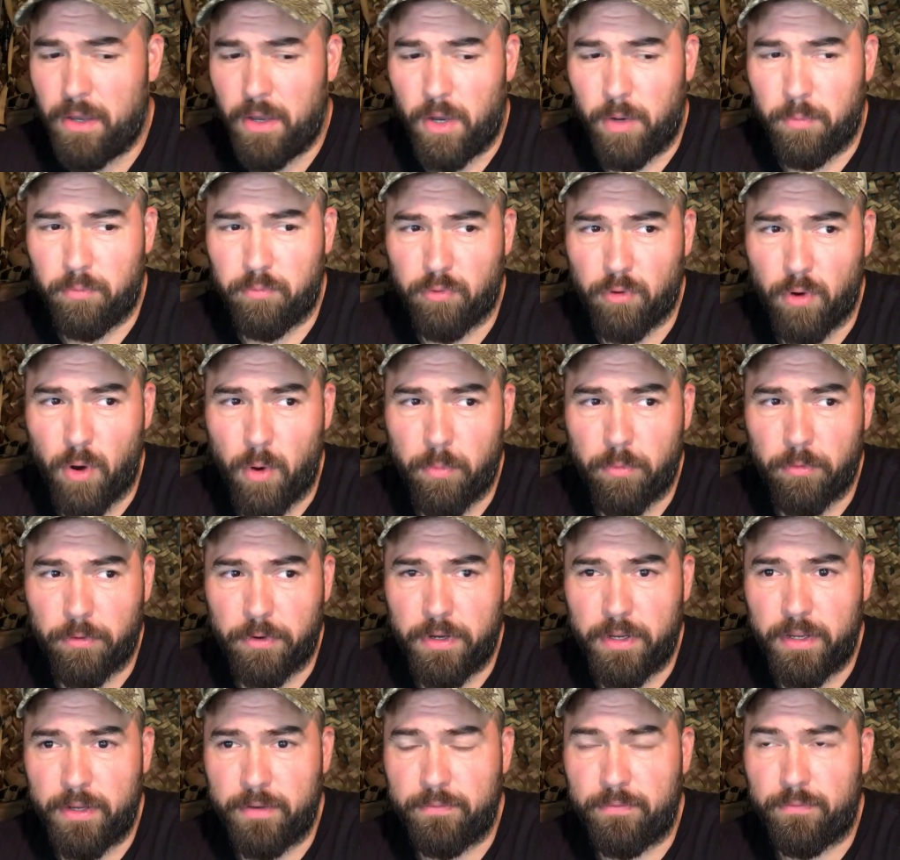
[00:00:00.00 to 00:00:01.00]

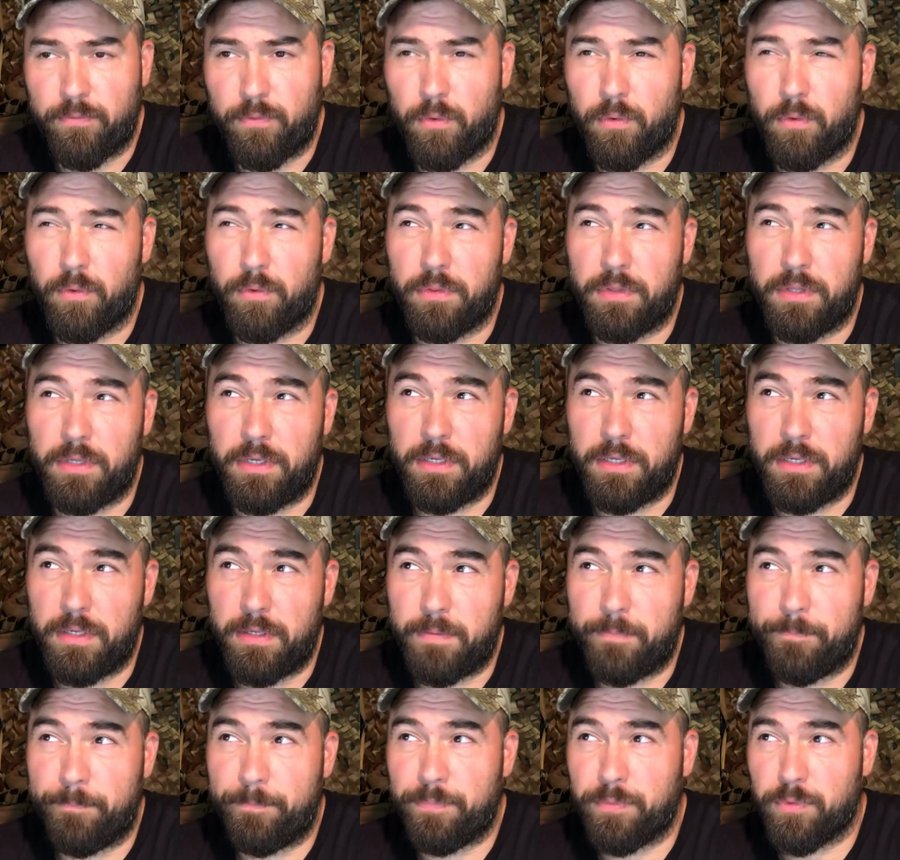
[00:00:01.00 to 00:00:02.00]
appropriate for
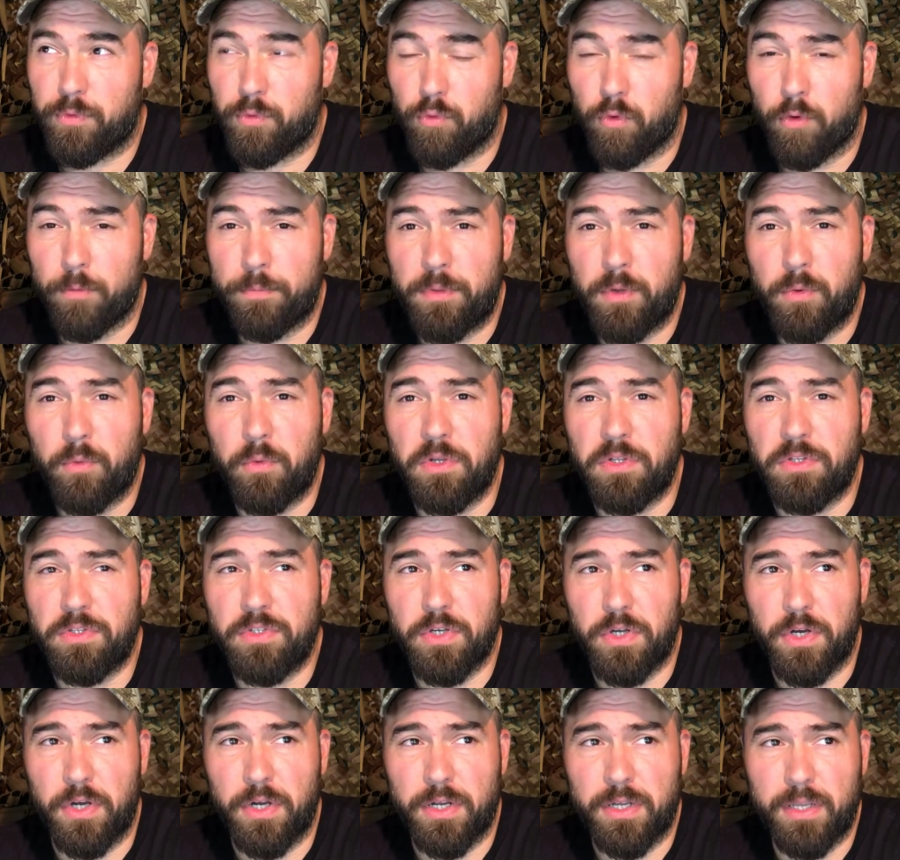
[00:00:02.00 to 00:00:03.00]
the group that we
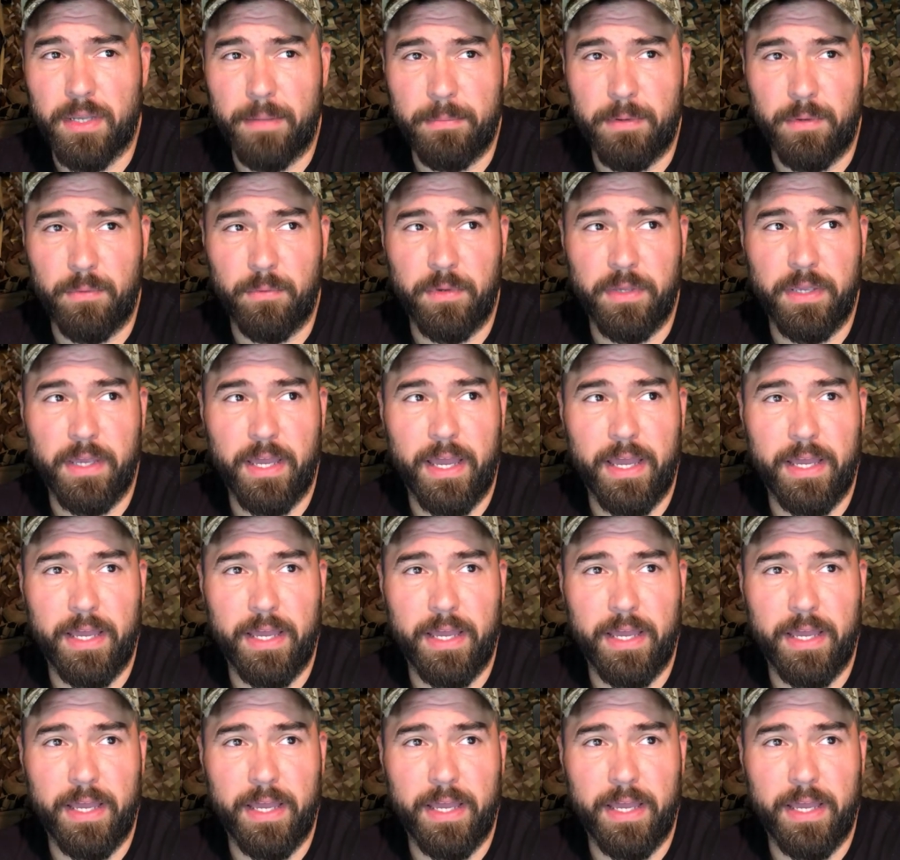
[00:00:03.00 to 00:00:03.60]
took. I mean, we